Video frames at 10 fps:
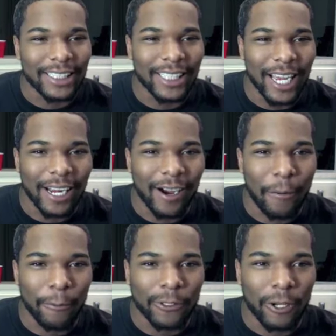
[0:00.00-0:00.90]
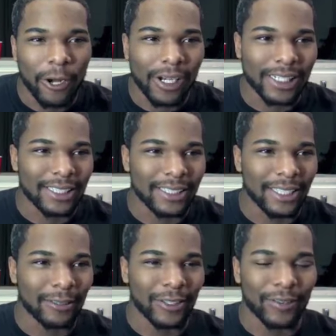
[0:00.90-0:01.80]
because, like, almost all of these
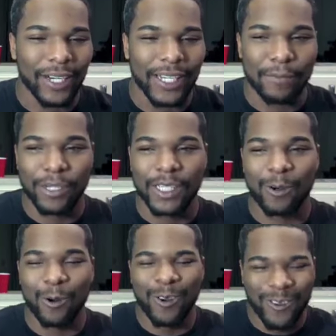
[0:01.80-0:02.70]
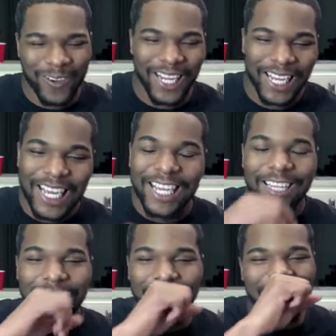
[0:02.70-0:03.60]
shits was funny, but
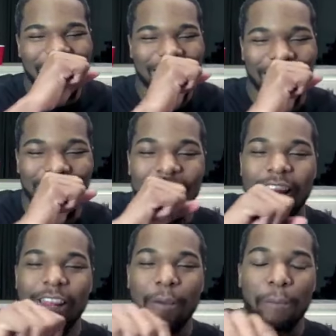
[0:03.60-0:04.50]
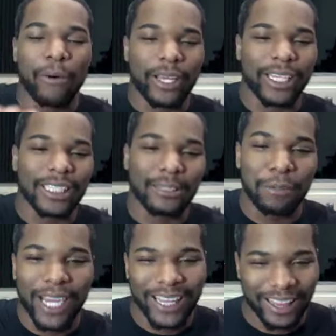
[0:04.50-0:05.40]
the pointless
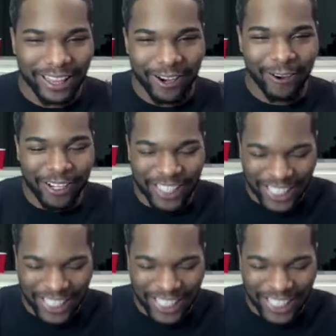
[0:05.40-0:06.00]
button, though,